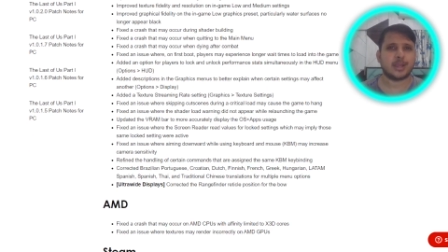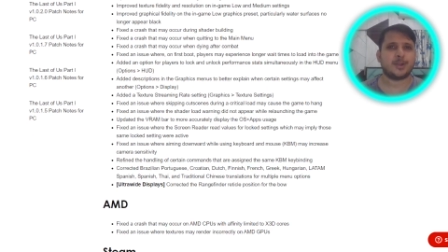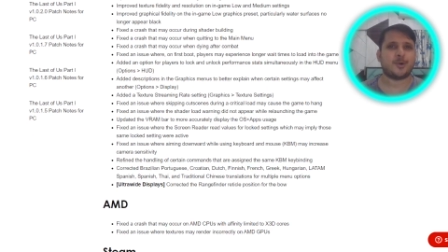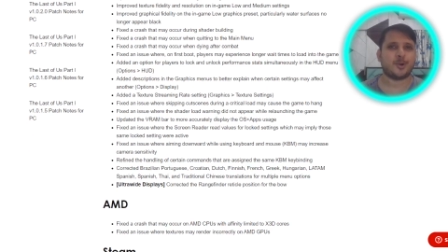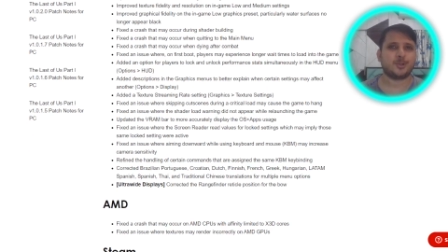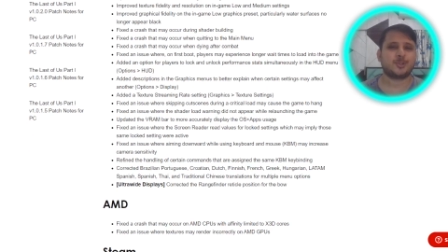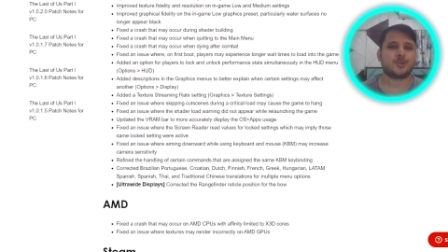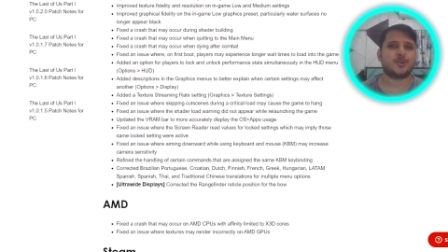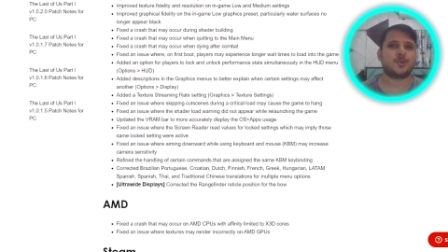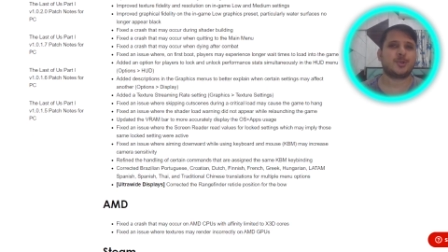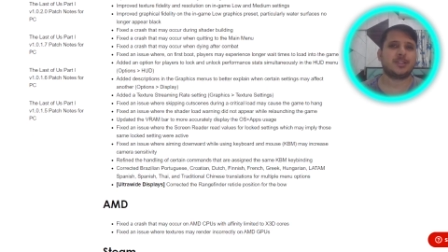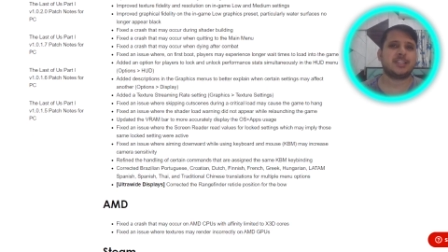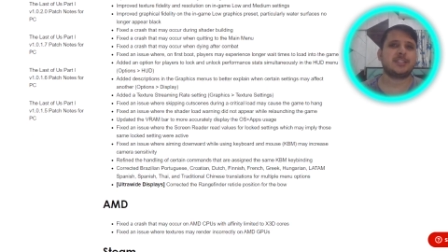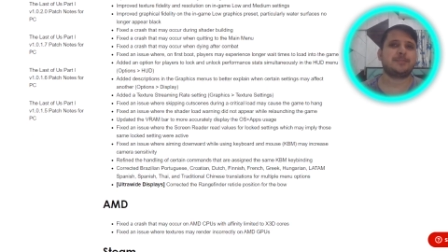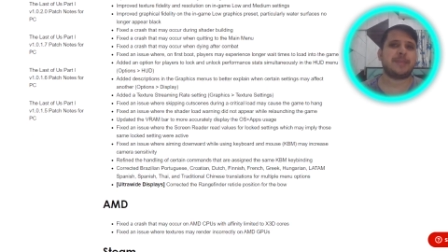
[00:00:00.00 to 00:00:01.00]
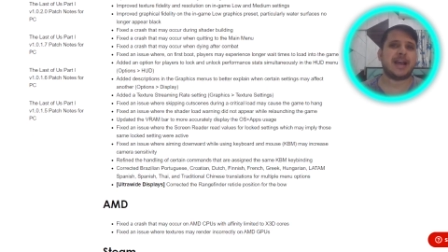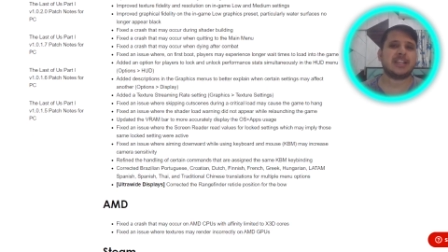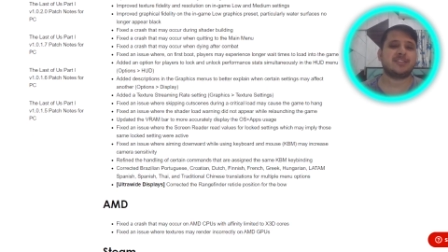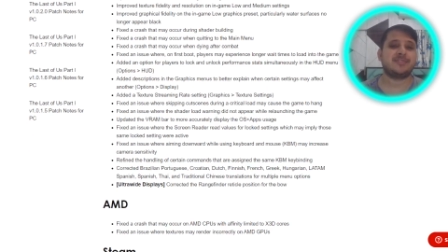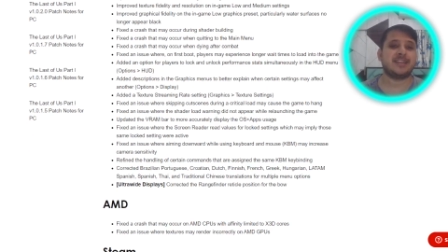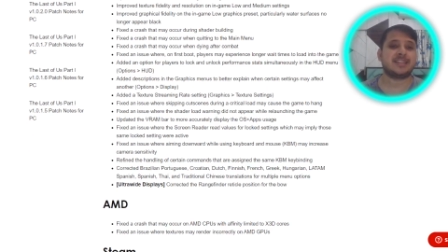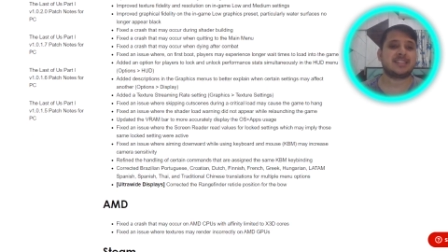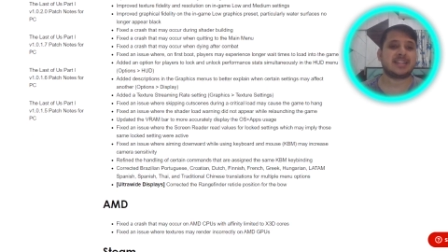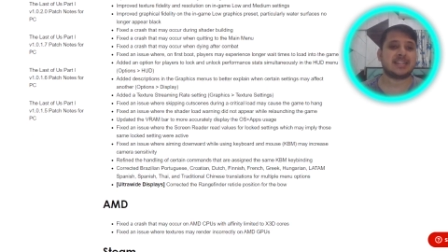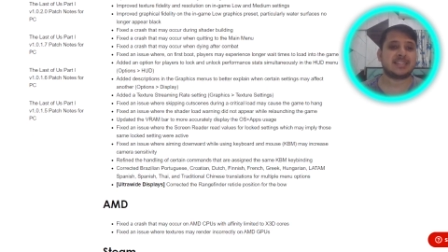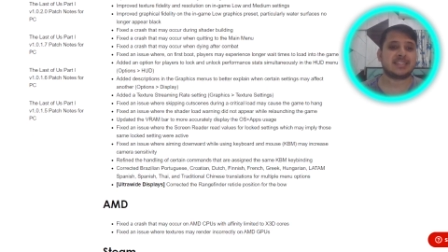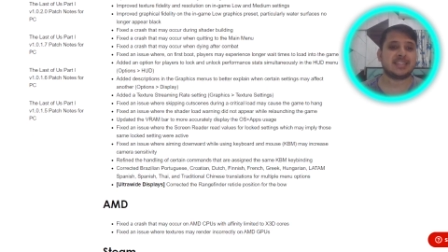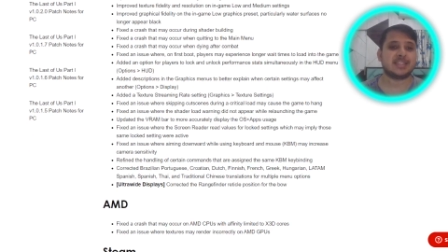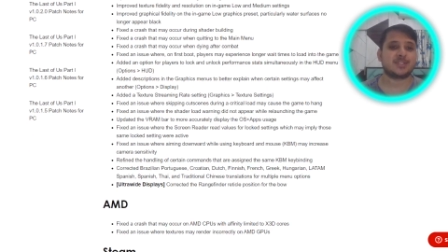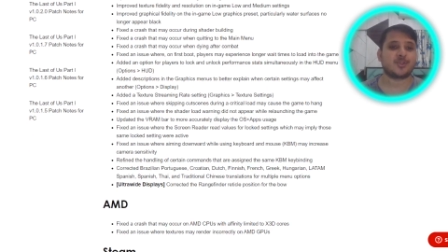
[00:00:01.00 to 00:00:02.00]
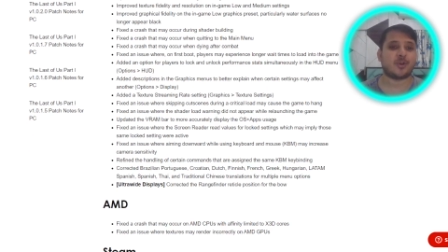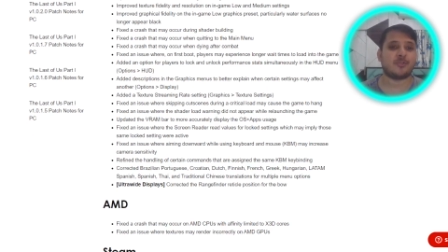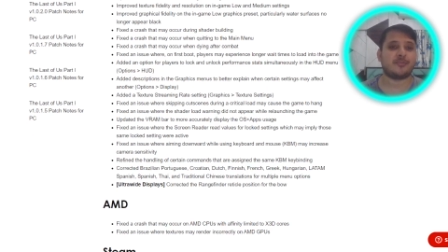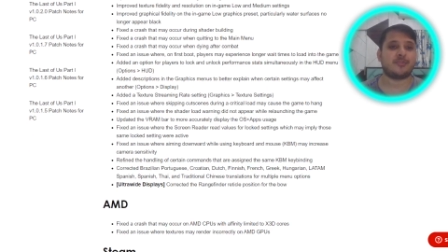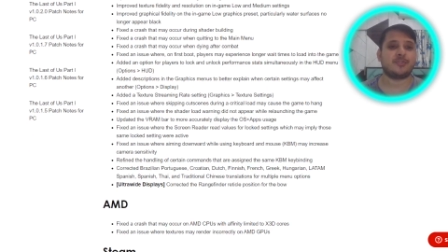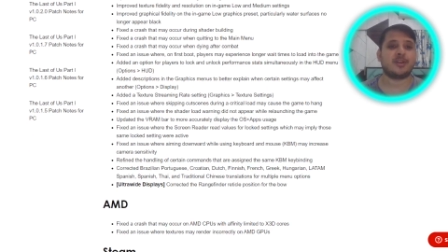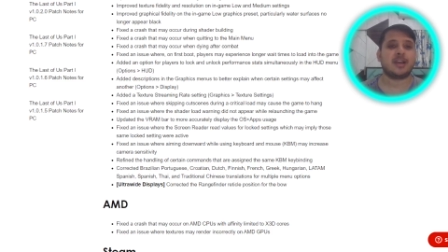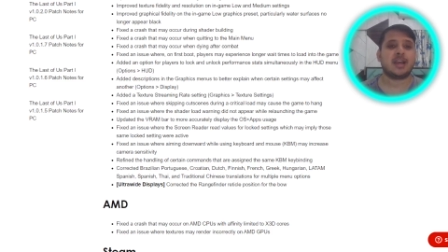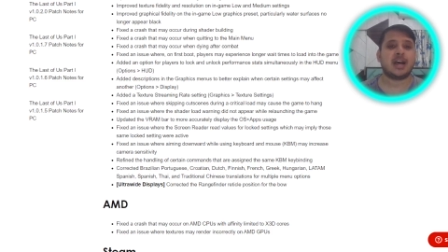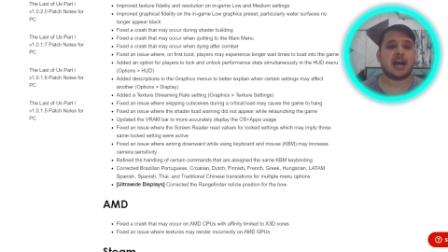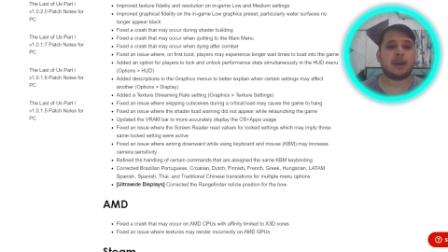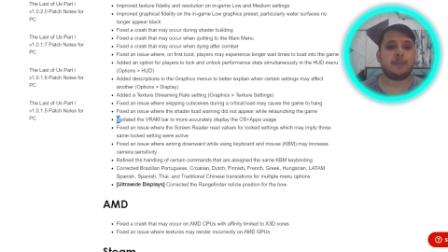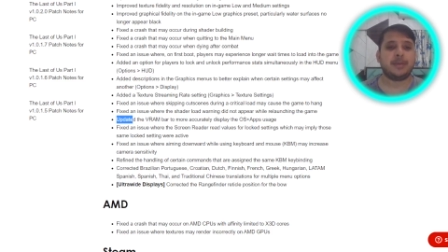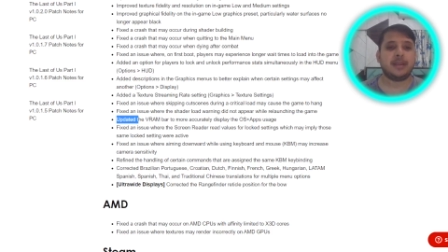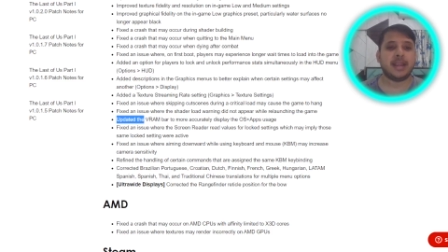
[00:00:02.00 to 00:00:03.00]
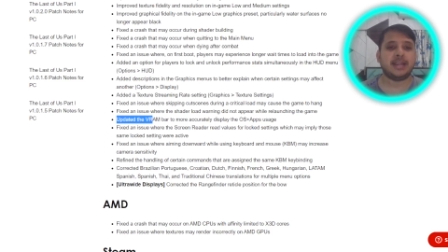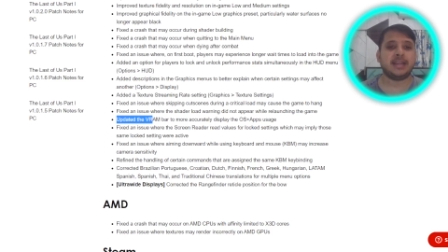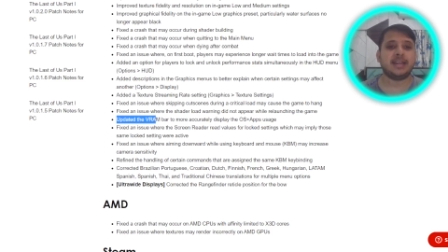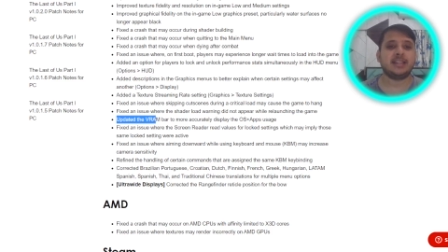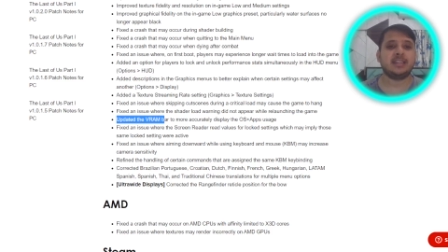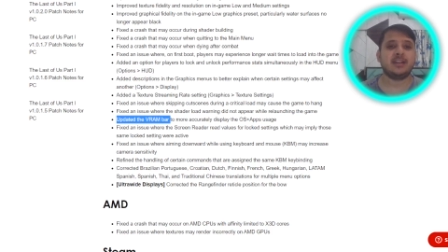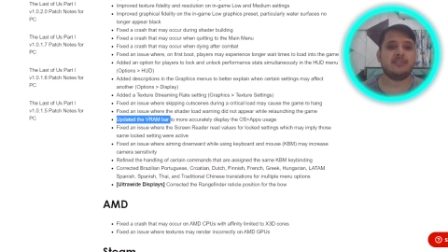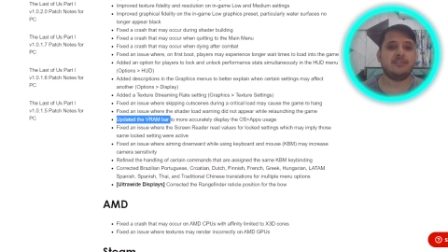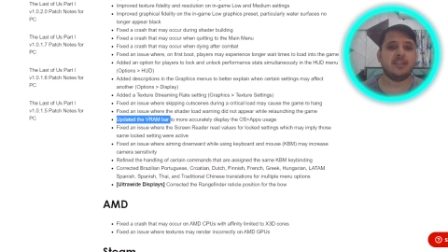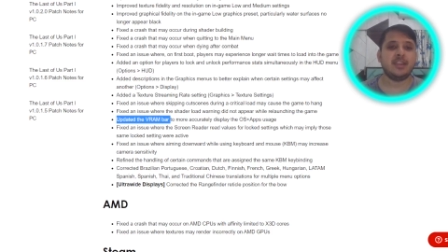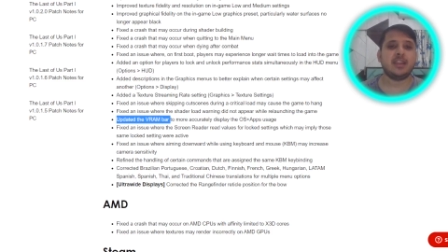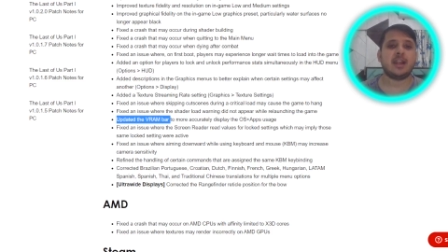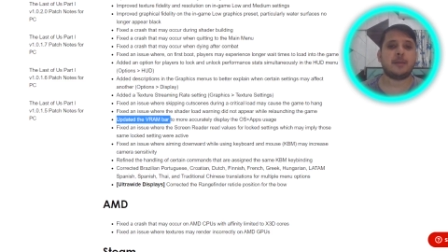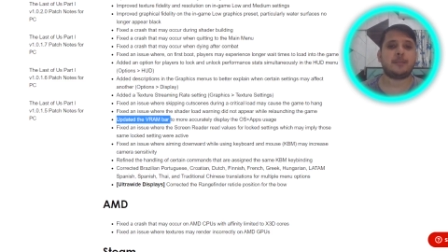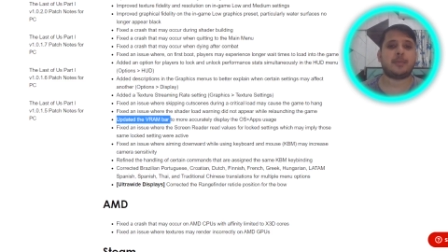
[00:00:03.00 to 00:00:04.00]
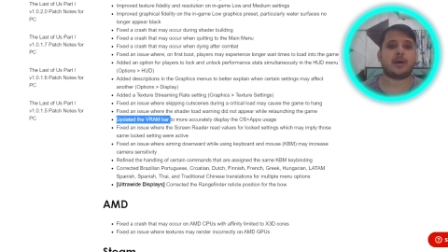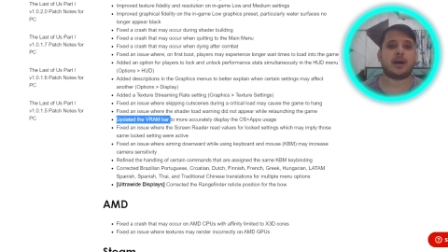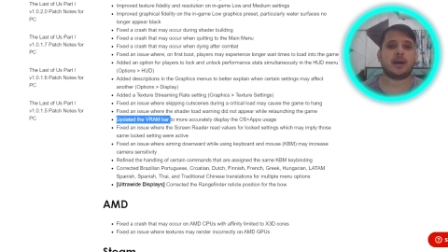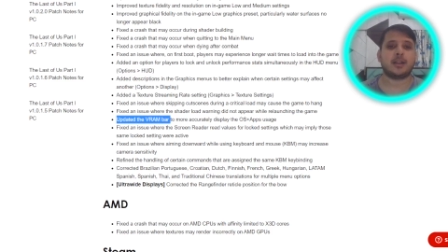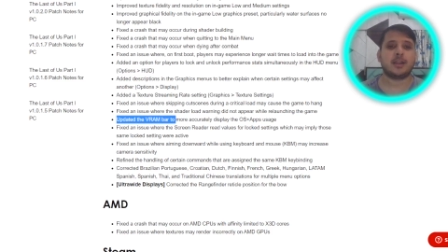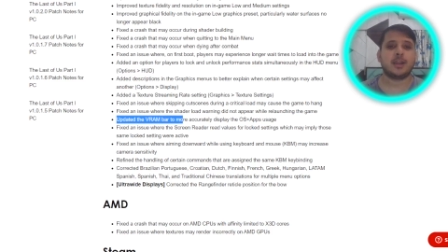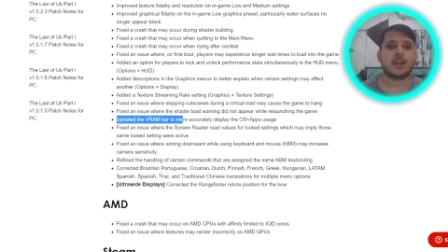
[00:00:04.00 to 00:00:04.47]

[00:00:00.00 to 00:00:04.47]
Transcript: And also, this patch fix consists of uh, updated the VRAM bar